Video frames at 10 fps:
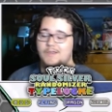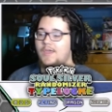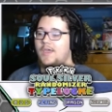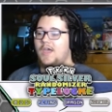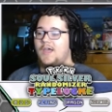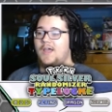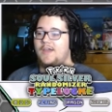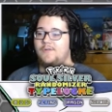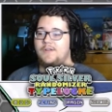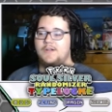I don't
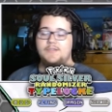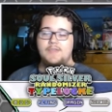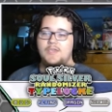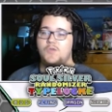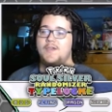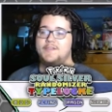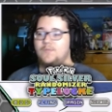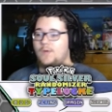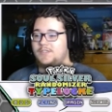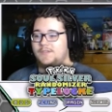need to thank you guys for
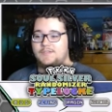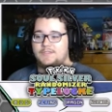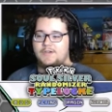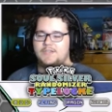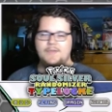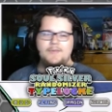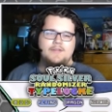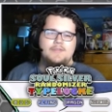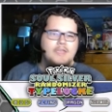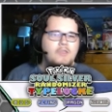watching this series. I mean,
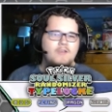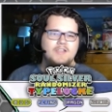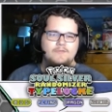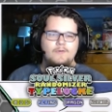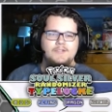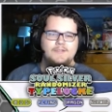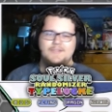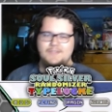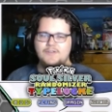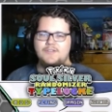thank you guys for watching this
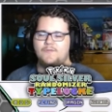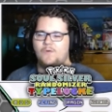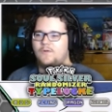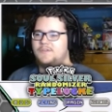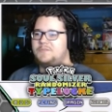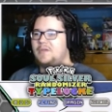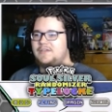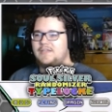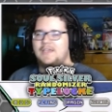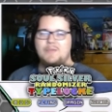series, of course, but
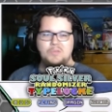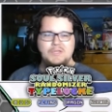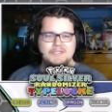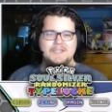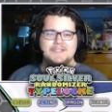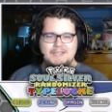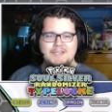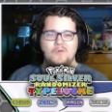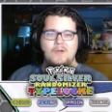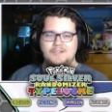please continue
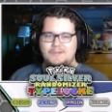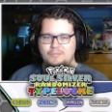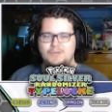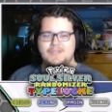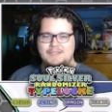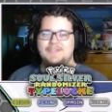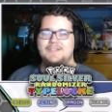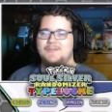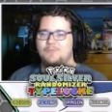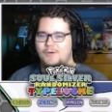watching, please.
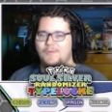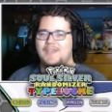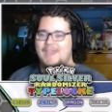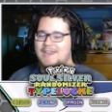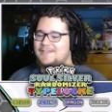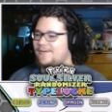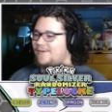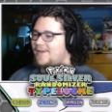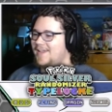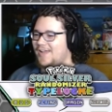We're going to Kanto.
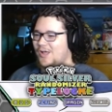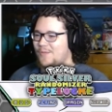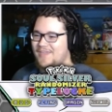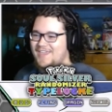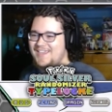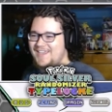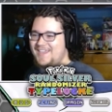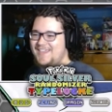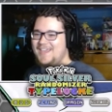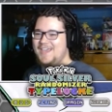
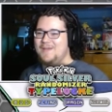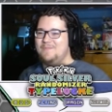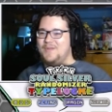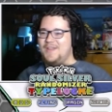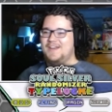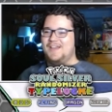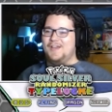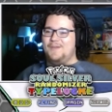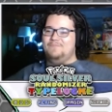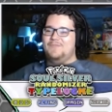
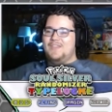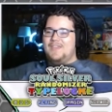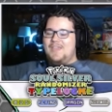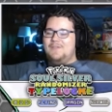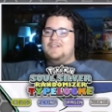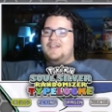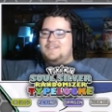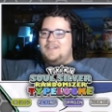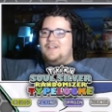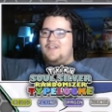It was nice to
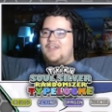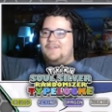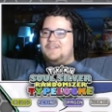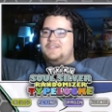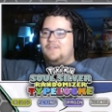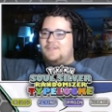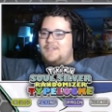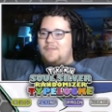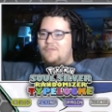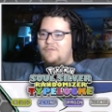unlock every single
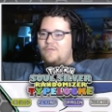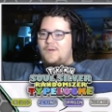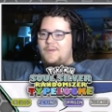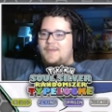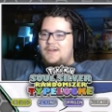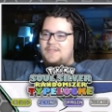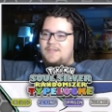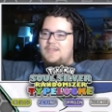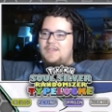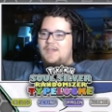type before we made it to
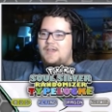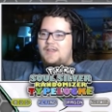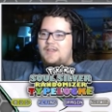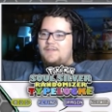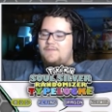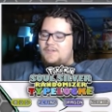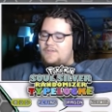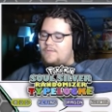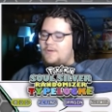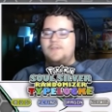the Victory
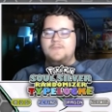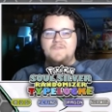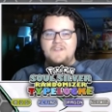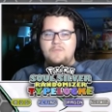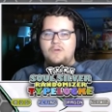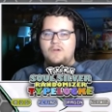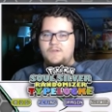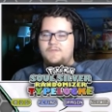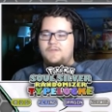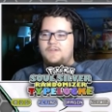Road. It was very perfect
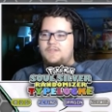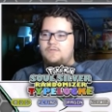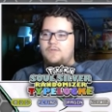for us to